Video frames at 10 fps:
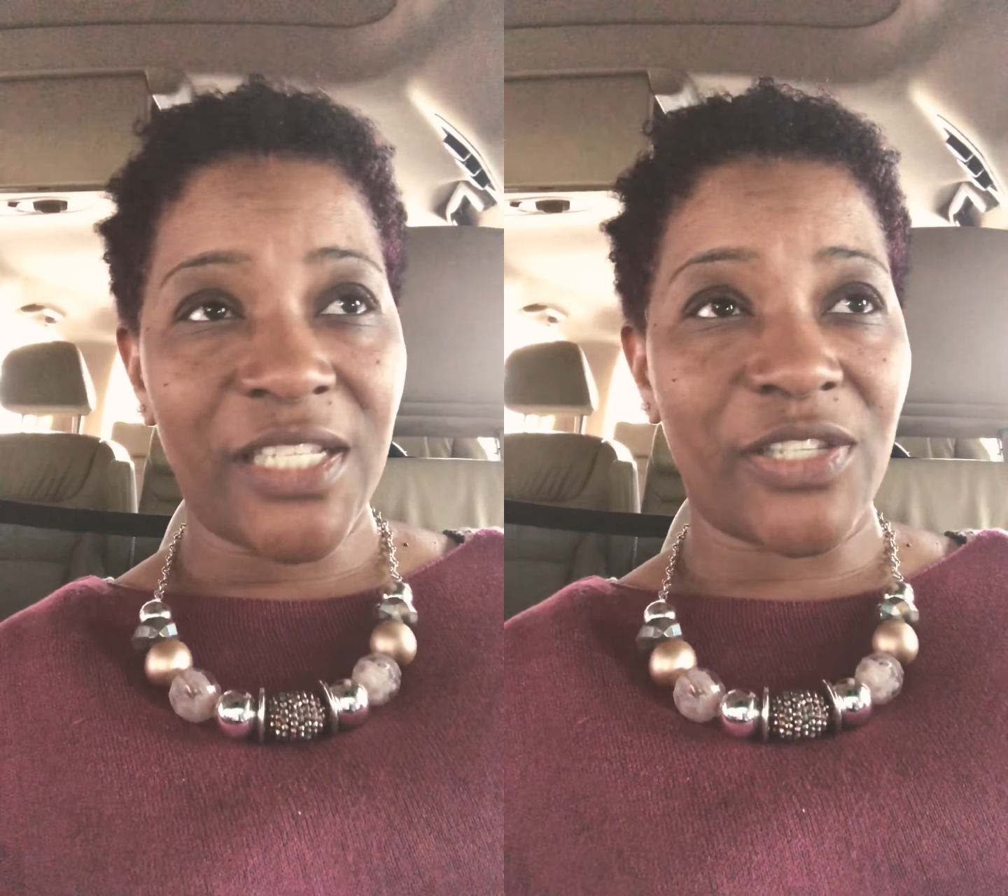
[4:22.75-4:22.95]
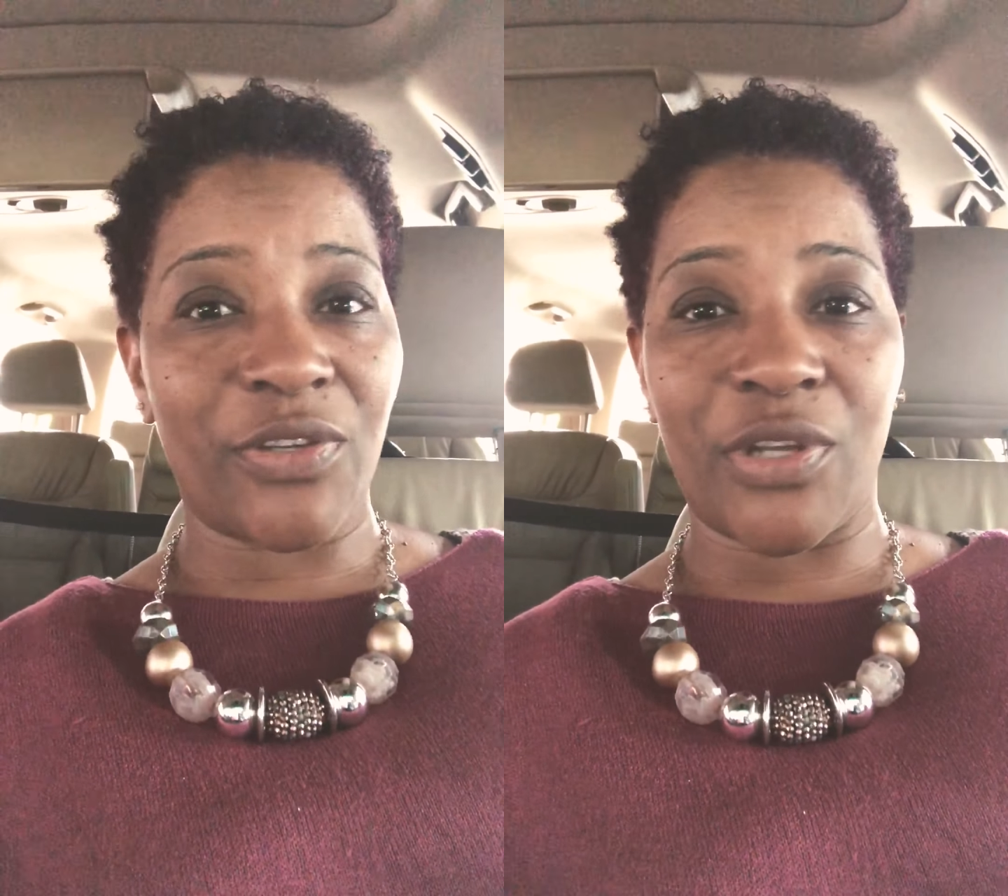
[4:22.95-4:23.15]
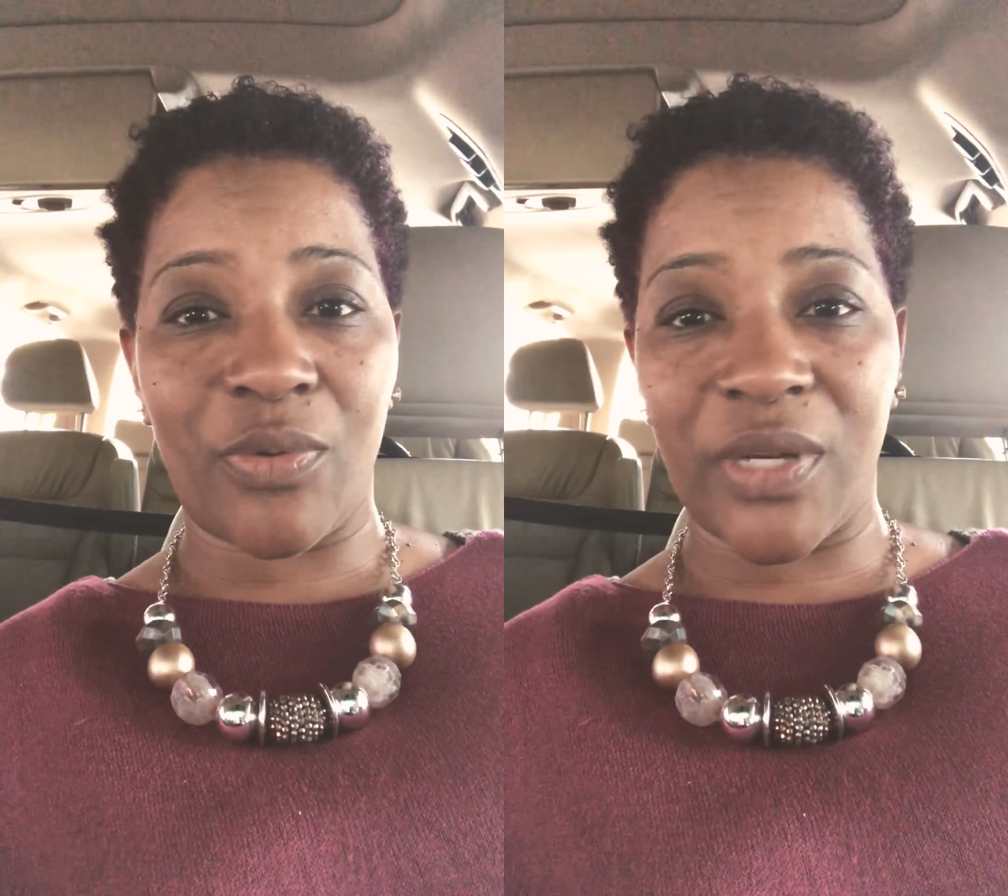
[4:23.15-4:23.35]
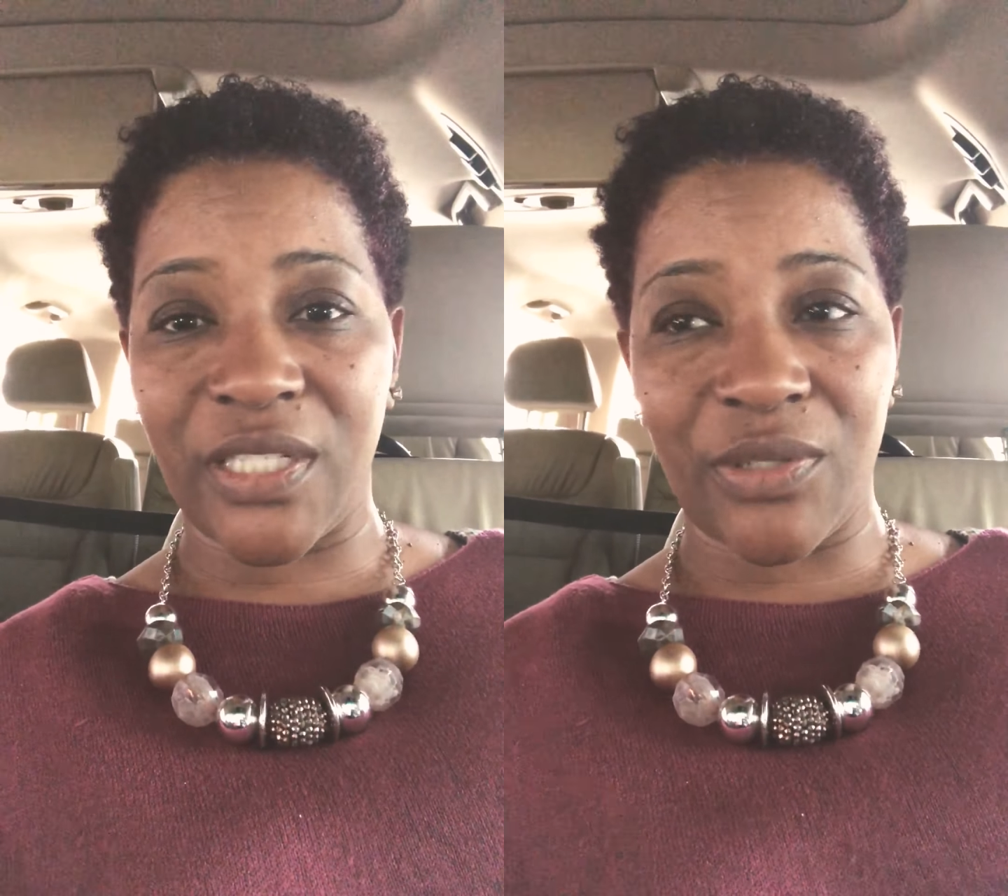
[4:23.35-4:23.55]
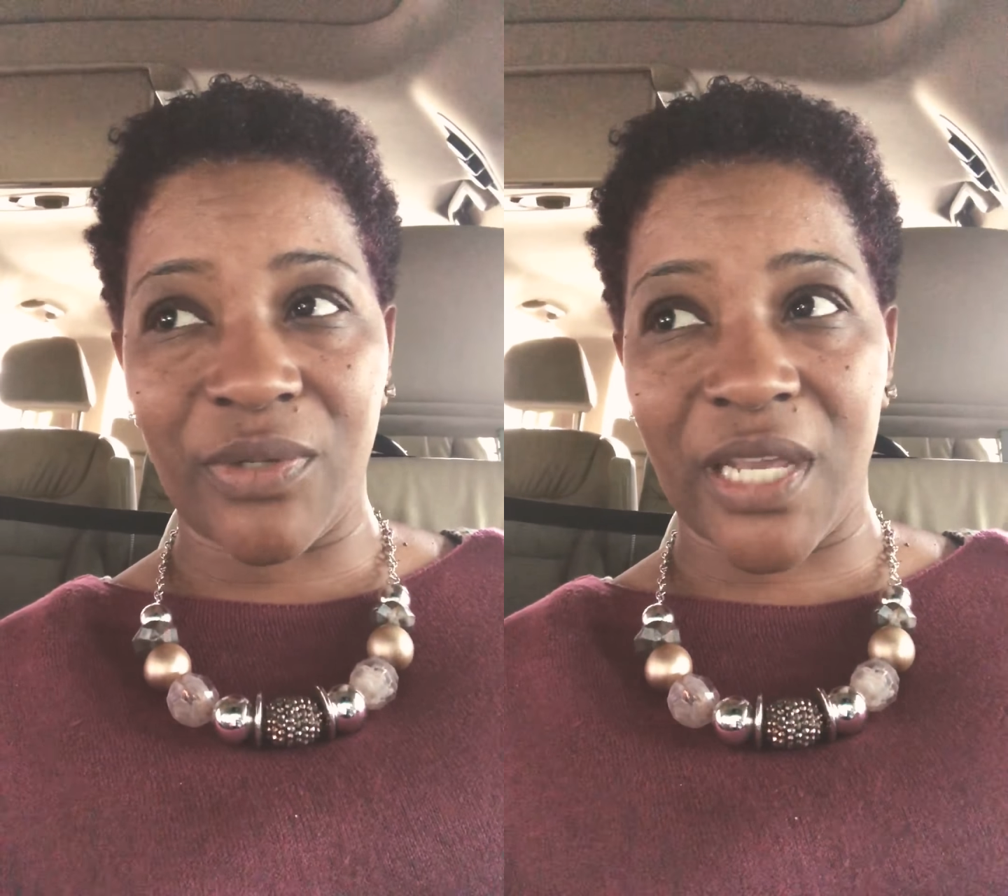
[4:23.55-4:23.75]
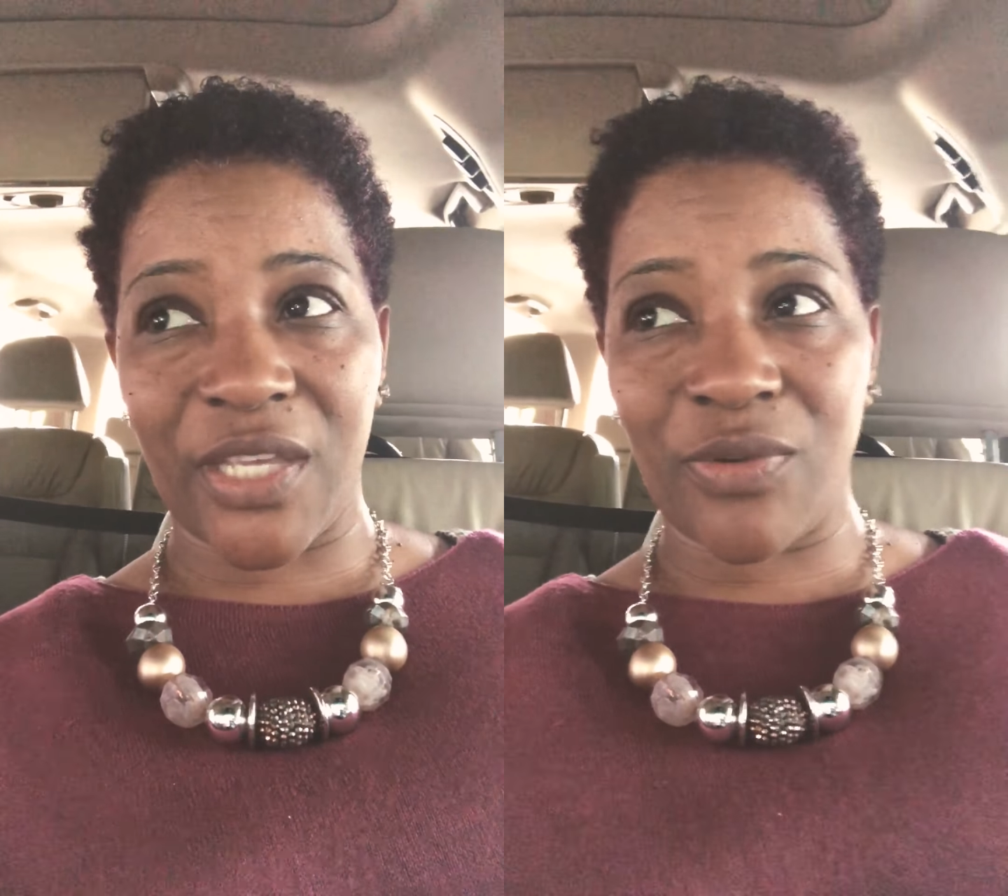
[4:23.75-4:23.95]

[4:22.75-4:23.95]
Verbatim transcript: So you don't want to do that.